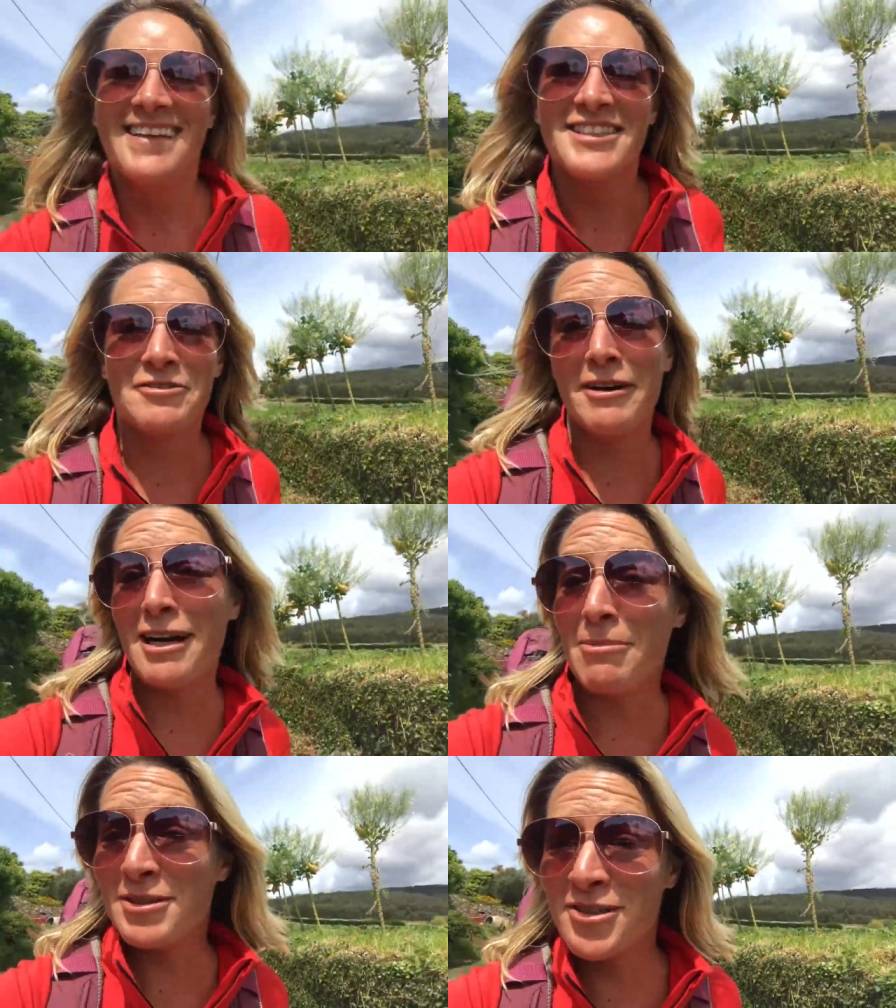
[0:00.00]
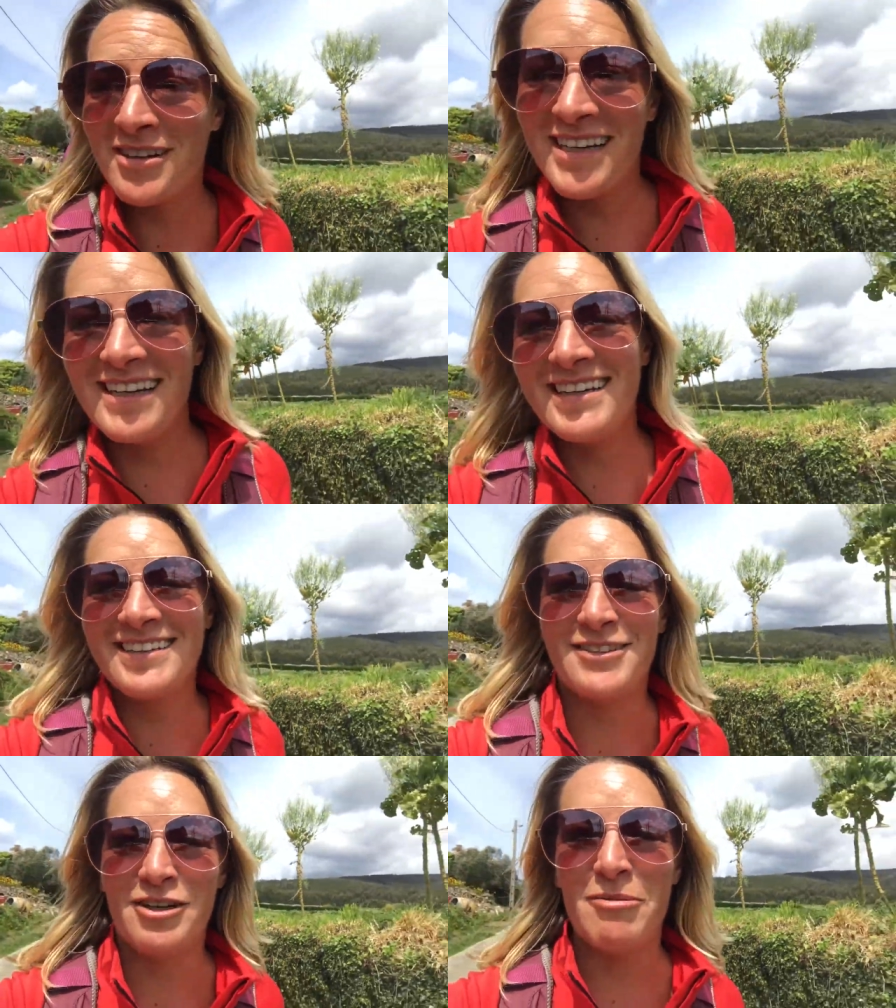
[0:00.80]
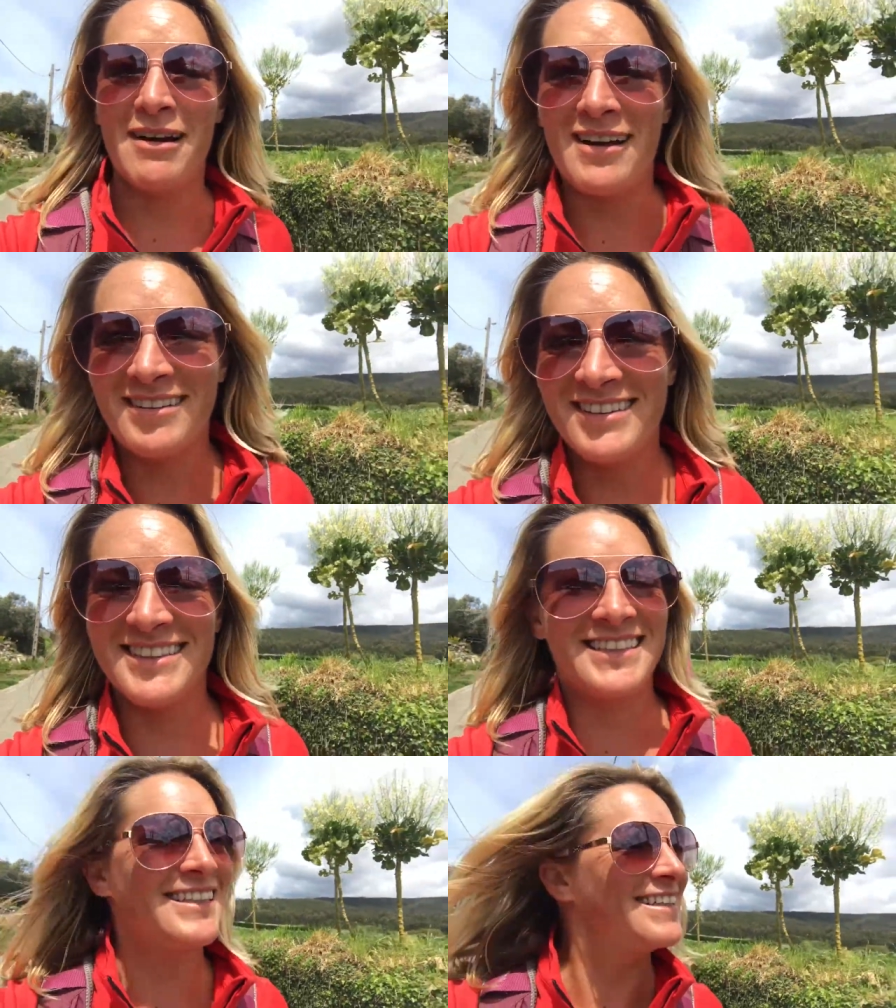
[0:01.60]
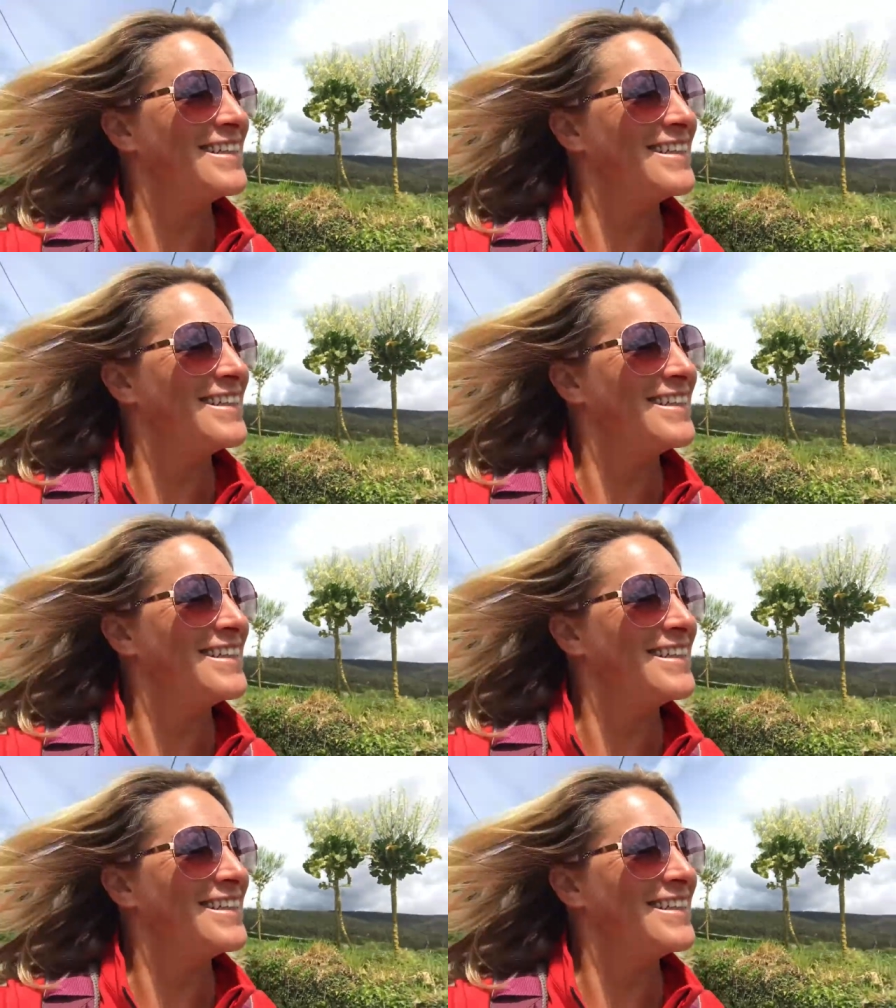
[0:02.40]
It's a great opportunity to learn about others.